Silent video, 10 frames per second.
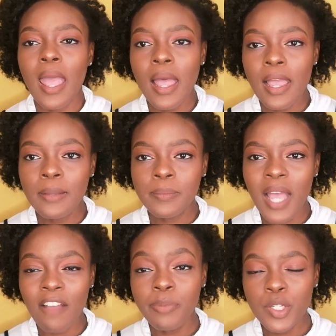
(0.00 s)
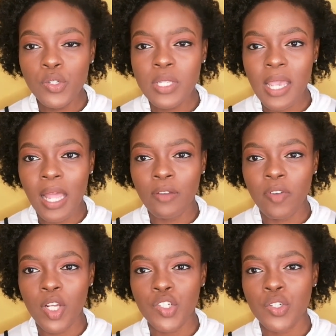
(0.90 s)
Um, I've been using aloe
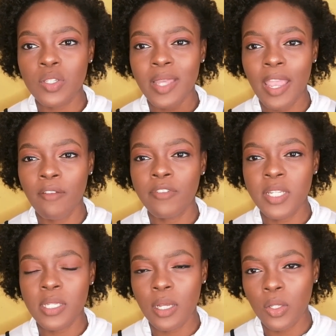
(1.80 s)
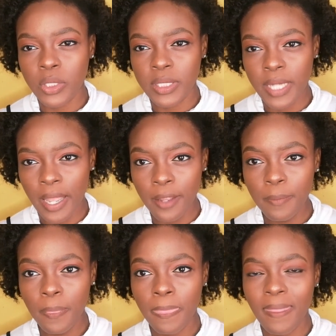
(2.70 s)
vera juice every single day
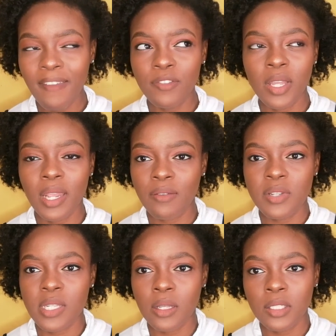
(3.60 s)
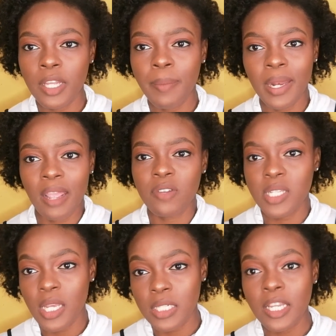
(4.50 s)
if not every single day, but every
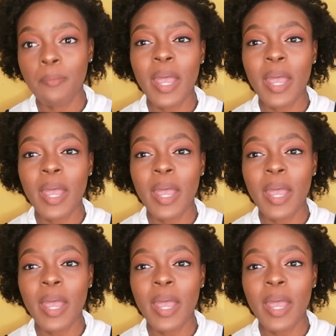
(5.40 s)
second day.